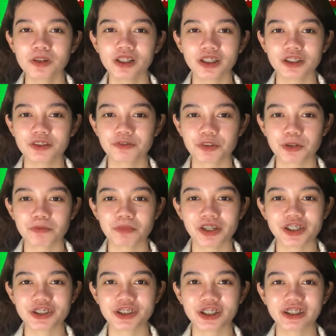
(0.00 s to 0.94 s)

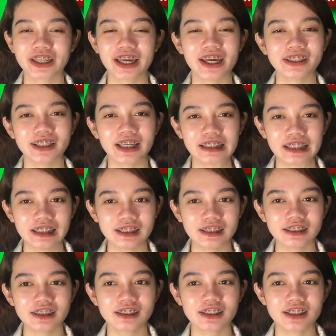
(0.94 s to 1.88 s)
information and
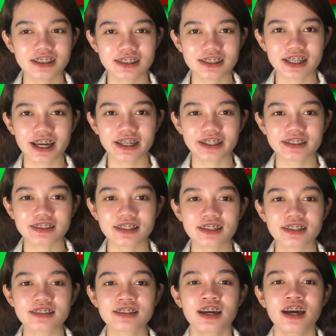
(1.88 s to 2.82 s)
analytical
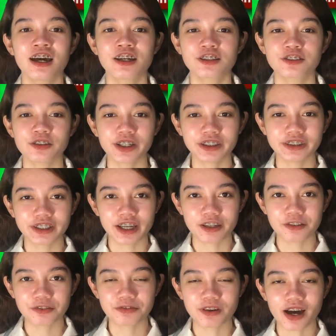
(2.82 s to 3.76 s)
sciences to
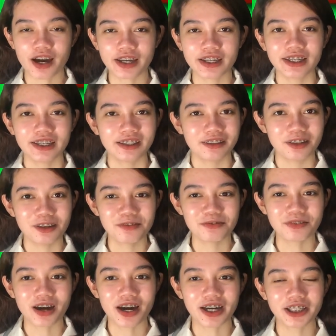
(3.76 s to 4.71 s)
identify,
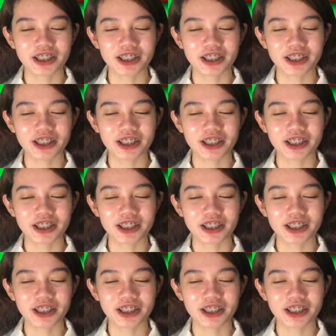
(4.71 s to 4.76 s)
define,